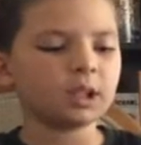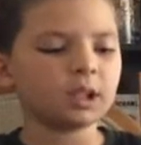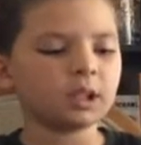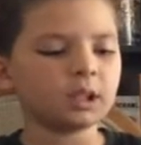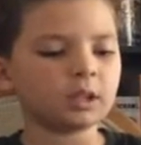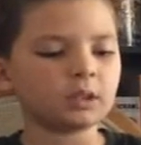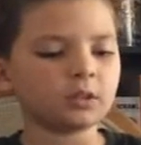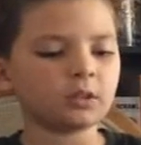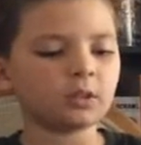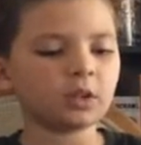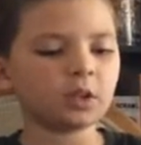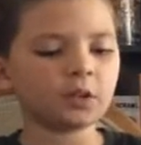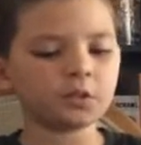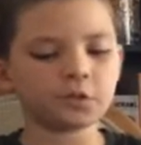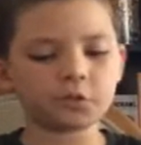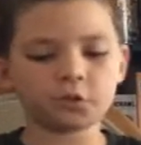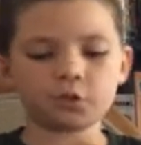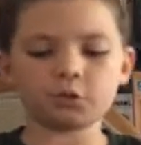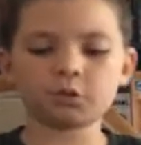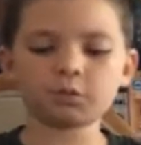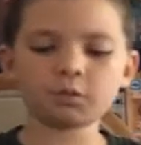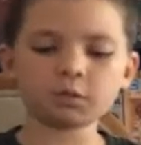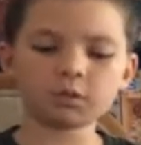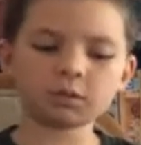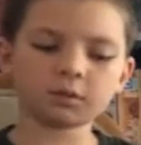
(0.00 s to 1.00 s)
If you have
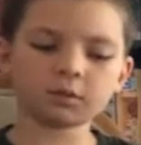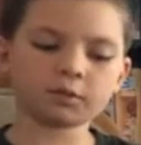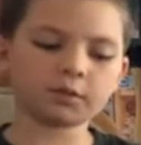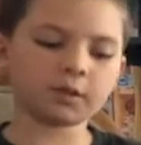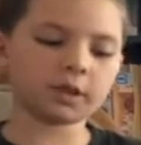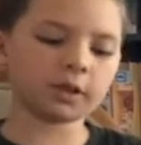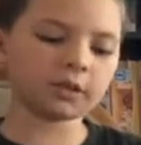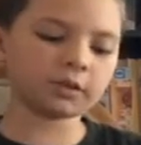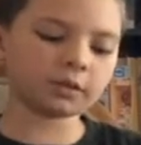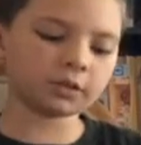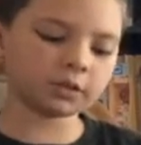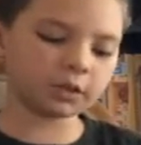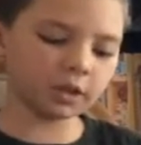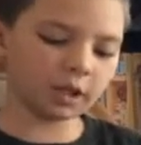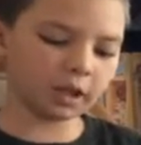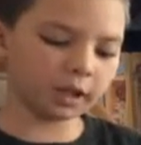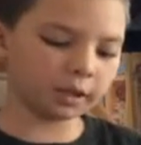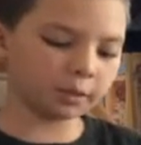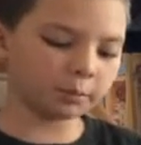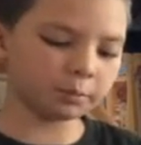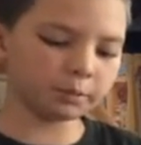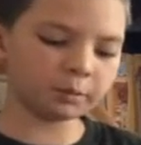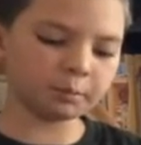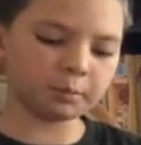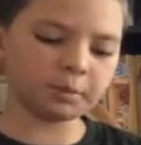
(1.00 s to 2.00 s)
coronavirus,
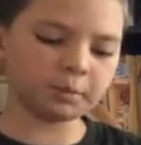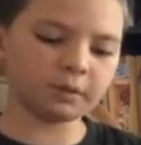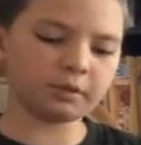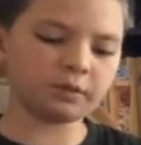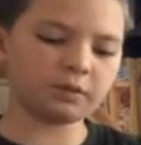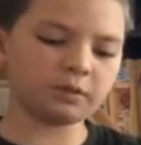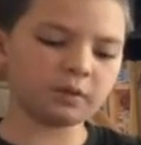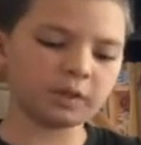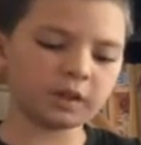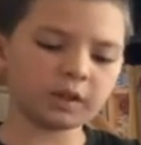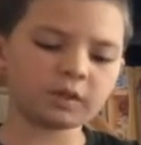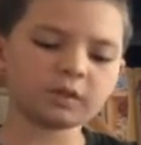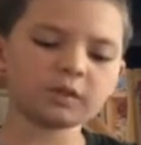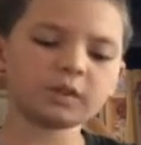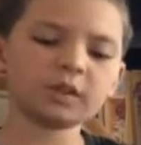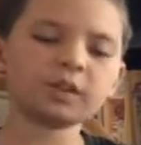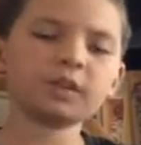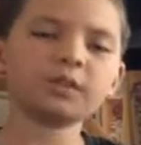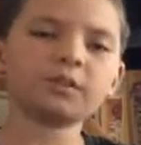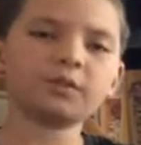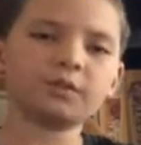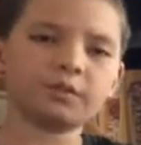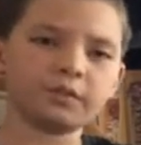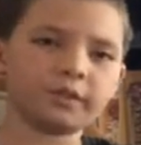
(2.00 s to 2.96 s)
I would be very,